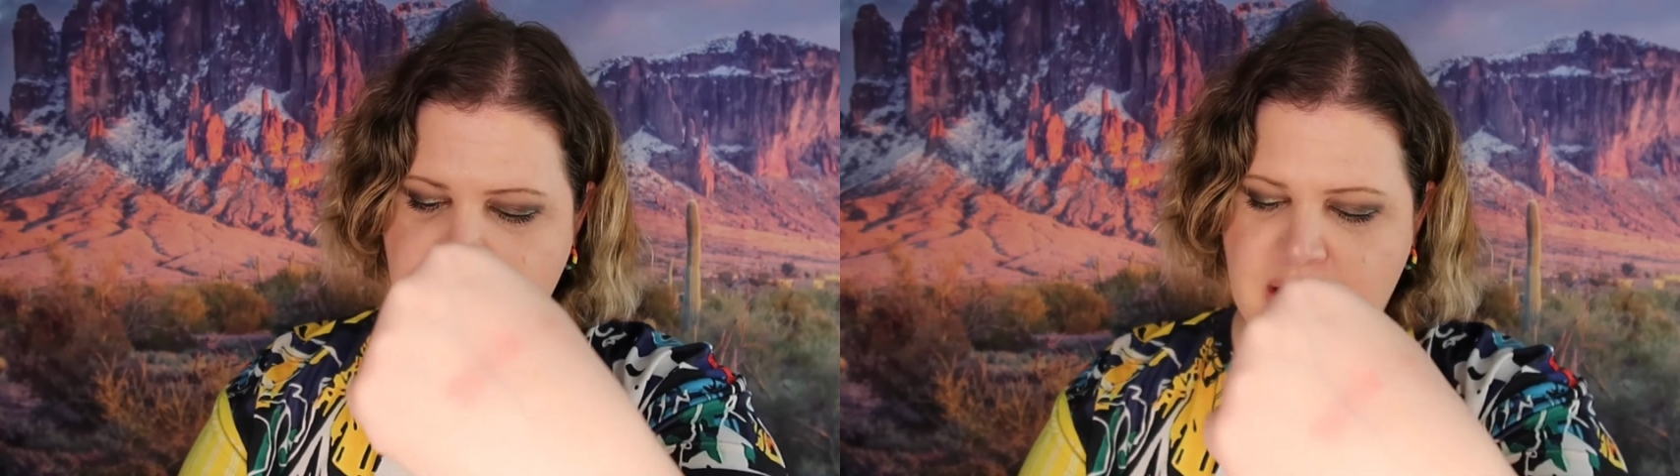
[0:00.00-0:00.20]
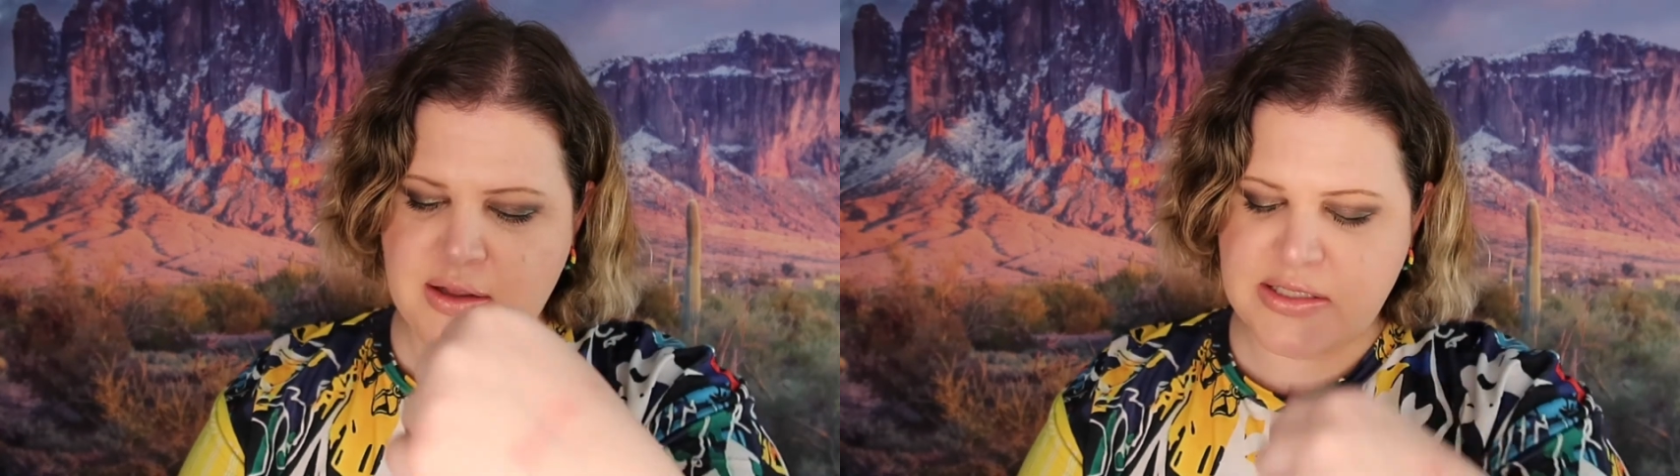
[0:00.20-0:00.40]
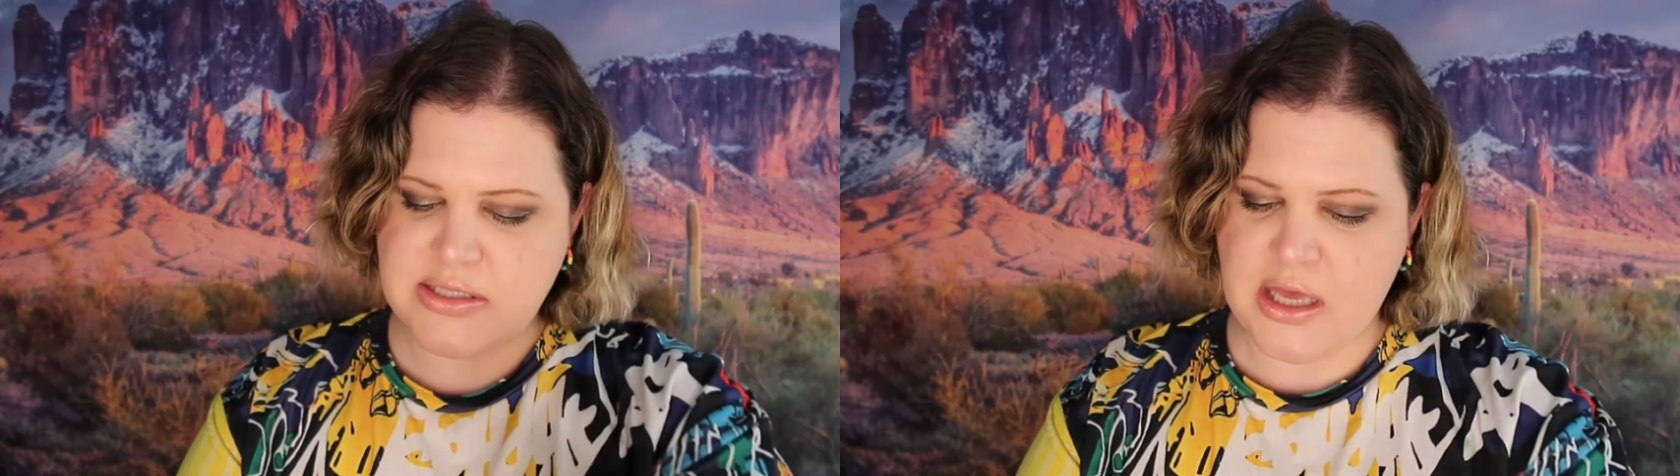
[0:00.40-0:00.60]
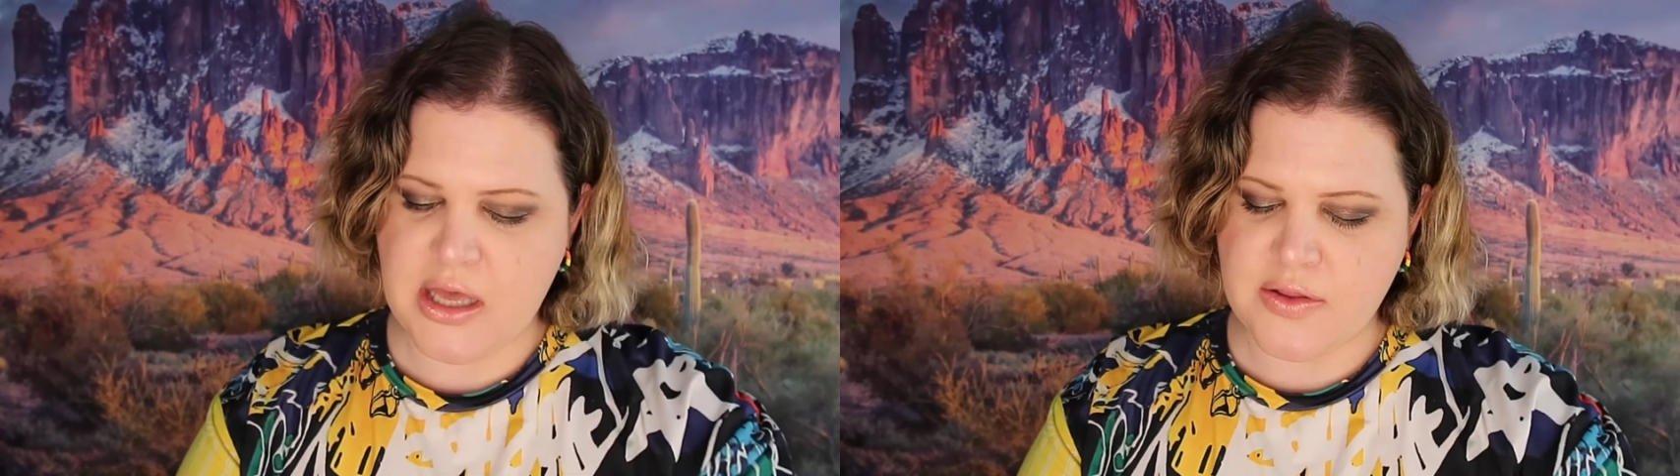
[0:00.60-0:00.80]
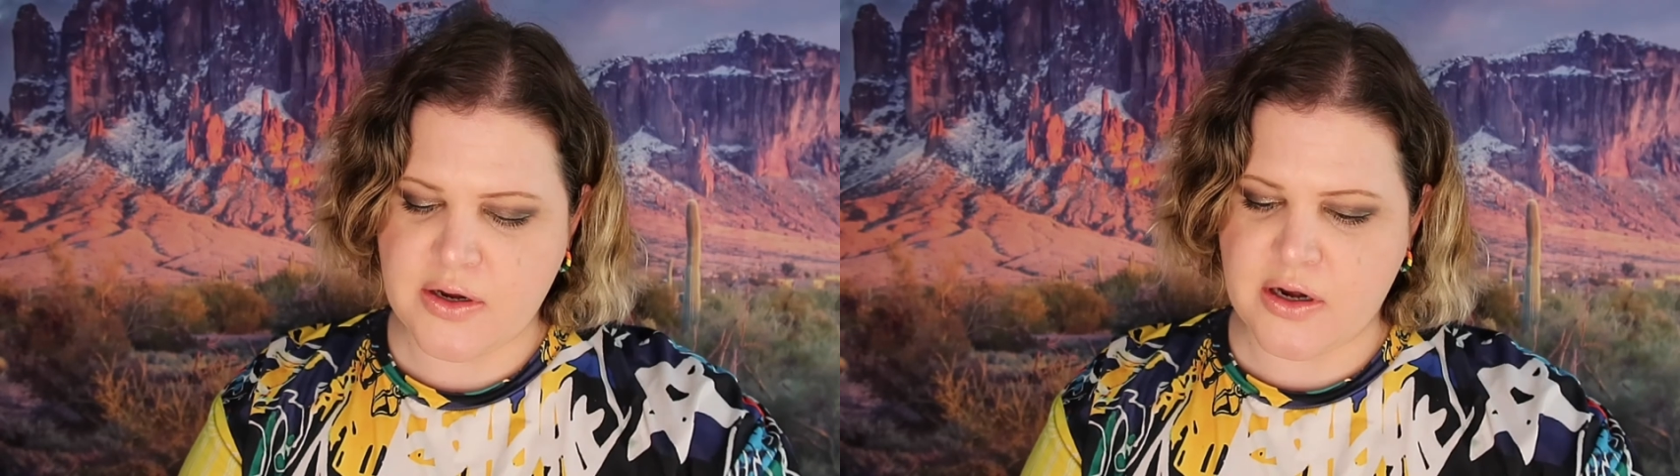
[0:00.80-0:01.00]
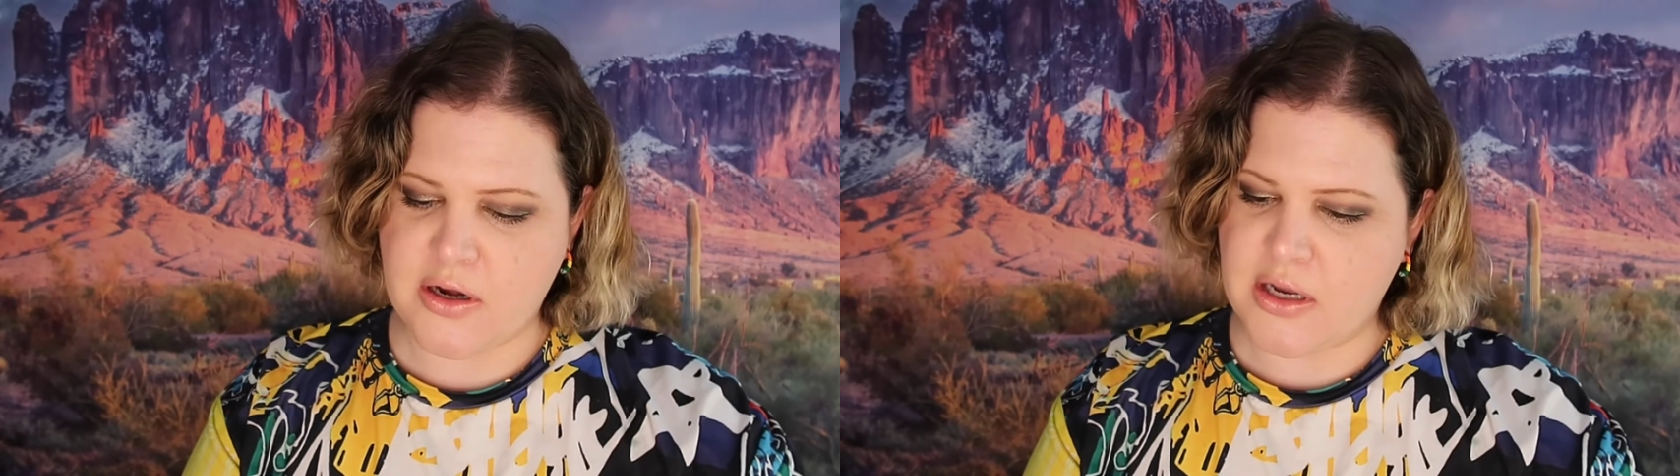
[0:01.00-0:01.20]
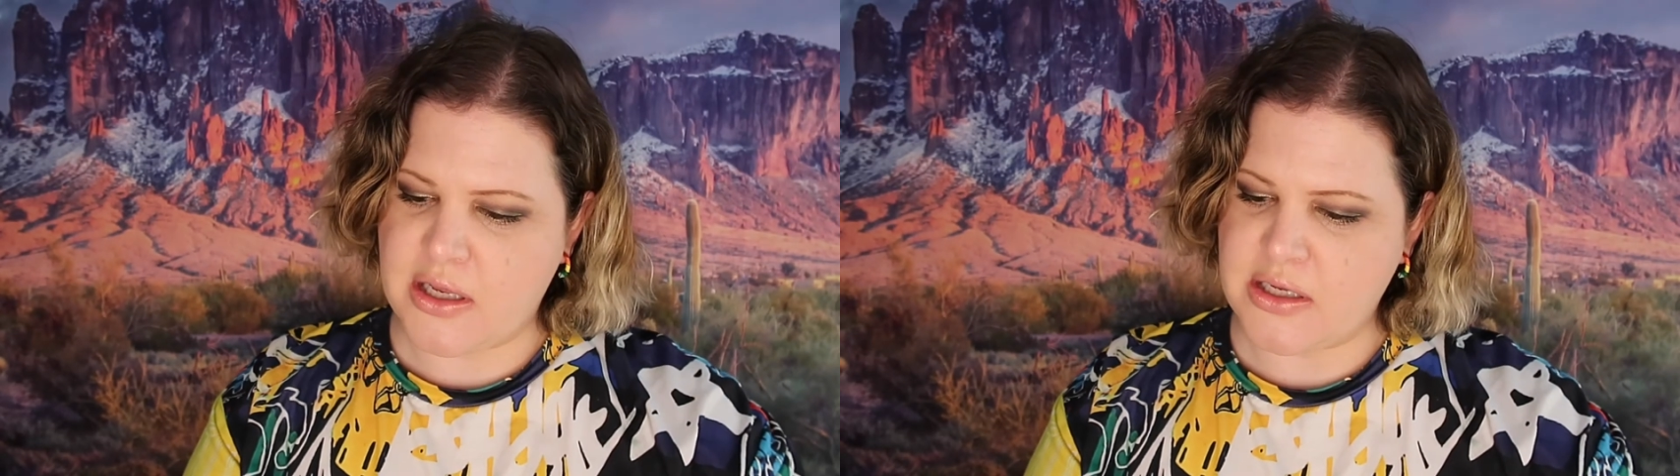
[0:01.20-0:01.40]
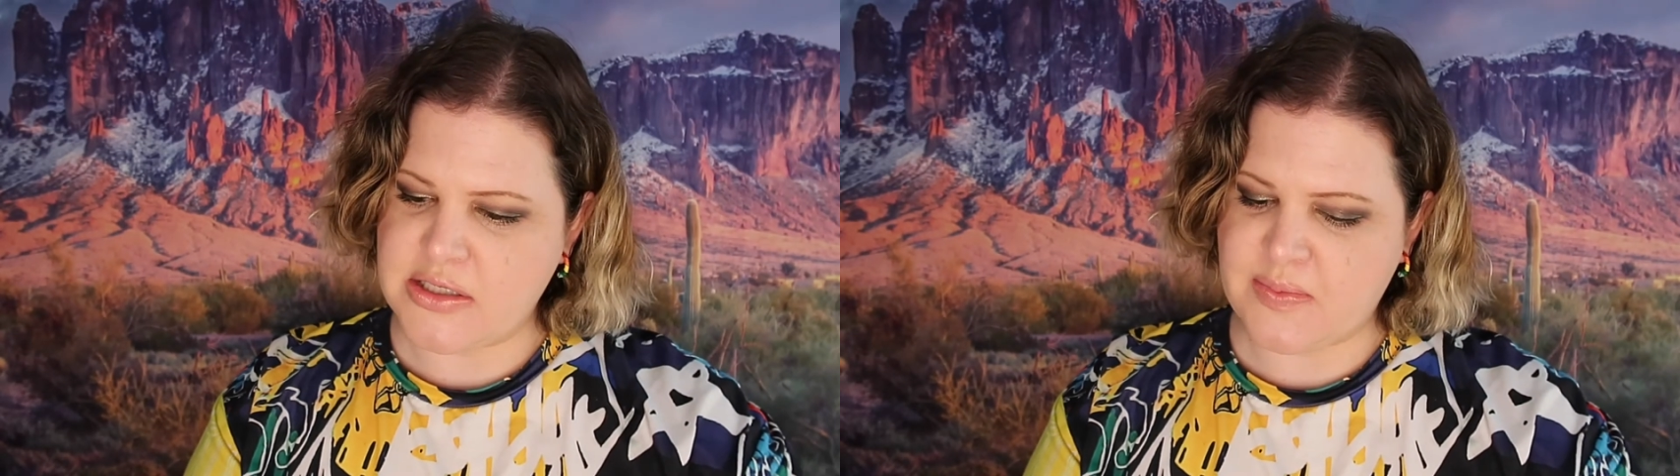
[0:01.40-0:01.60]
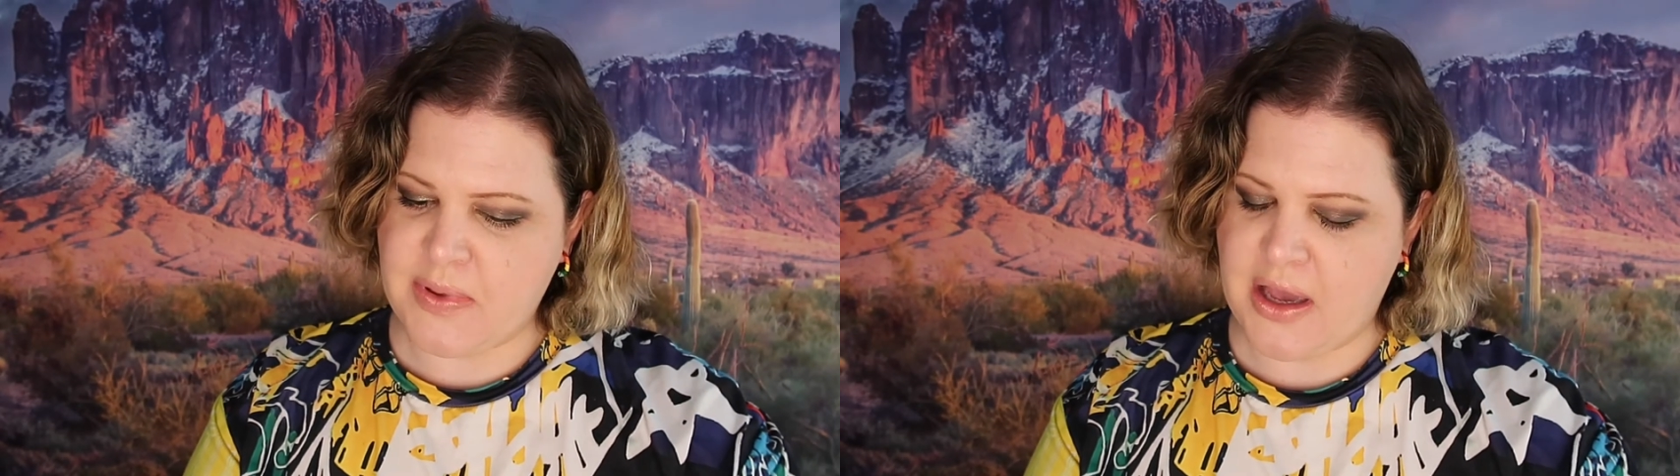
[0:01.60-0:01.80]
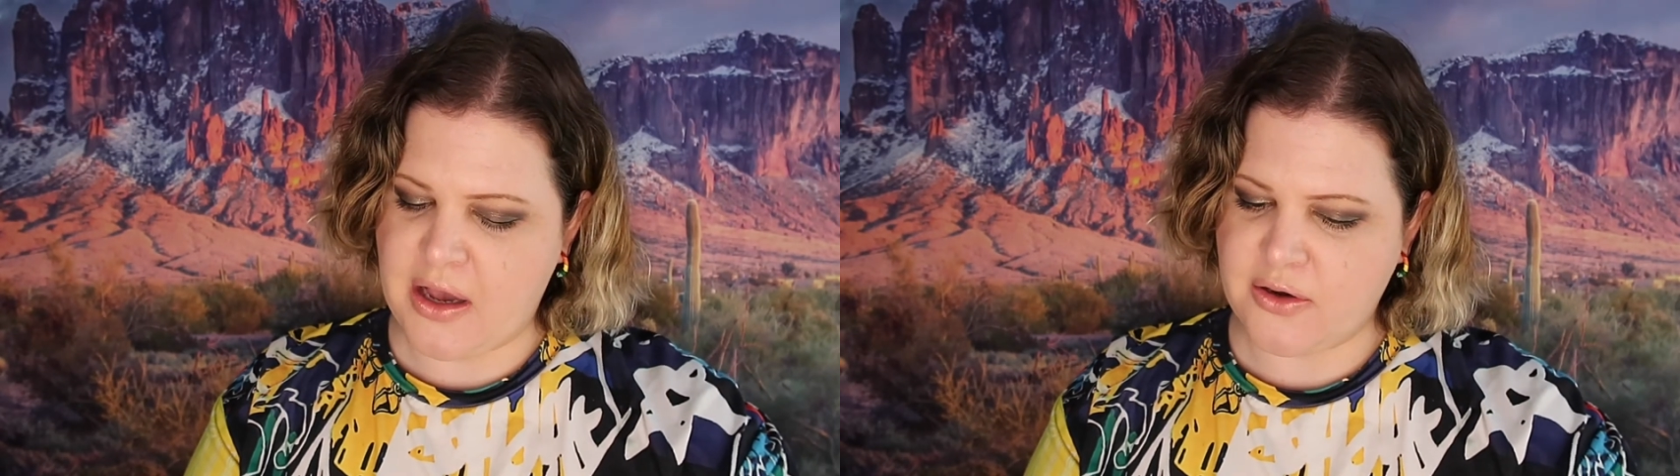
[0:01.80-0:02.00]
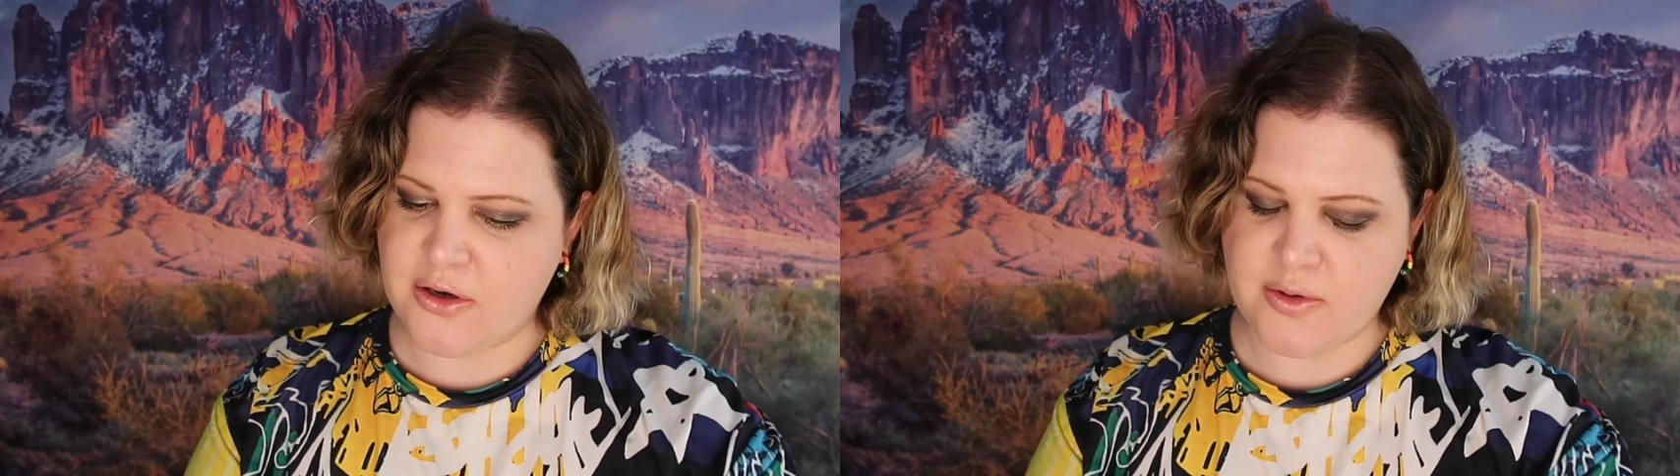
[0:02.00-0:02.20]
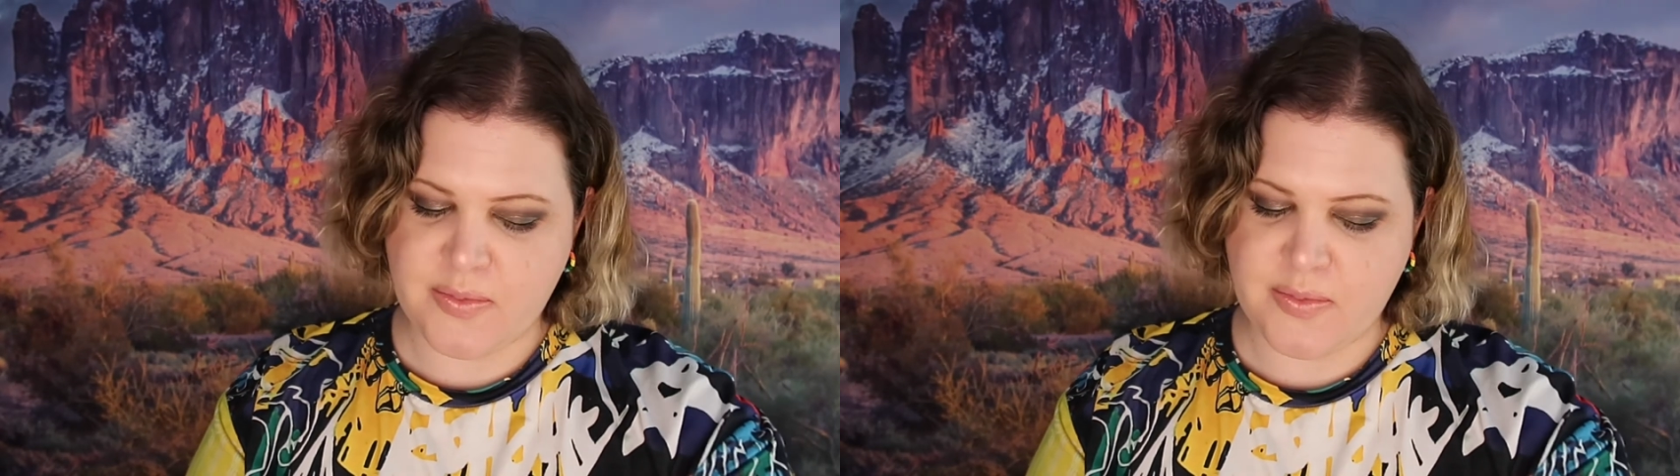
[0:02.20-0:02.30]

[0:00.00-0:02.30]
And this other, it is powder,